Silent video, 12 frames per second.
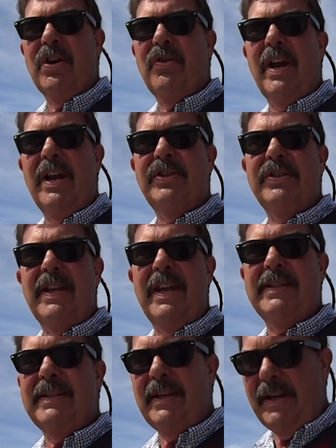crash
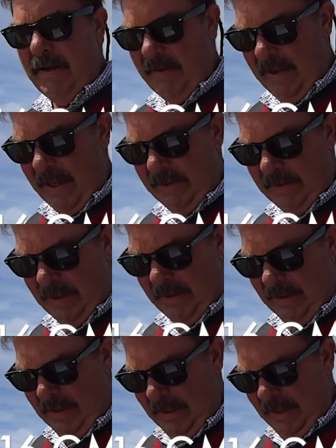tested that
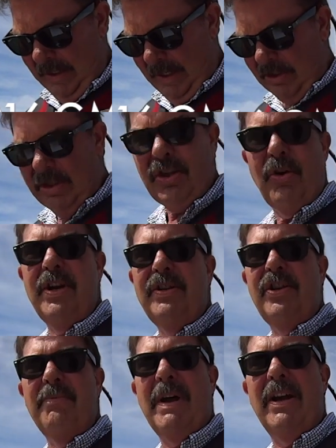uh, gets
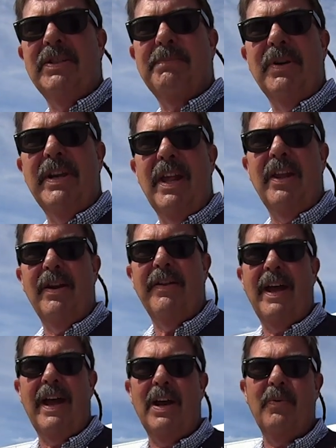thirty-two miles per gallon on
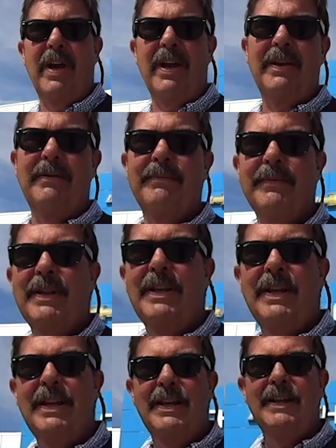the highway.
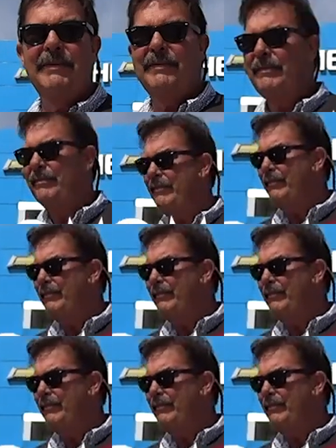Nice. Come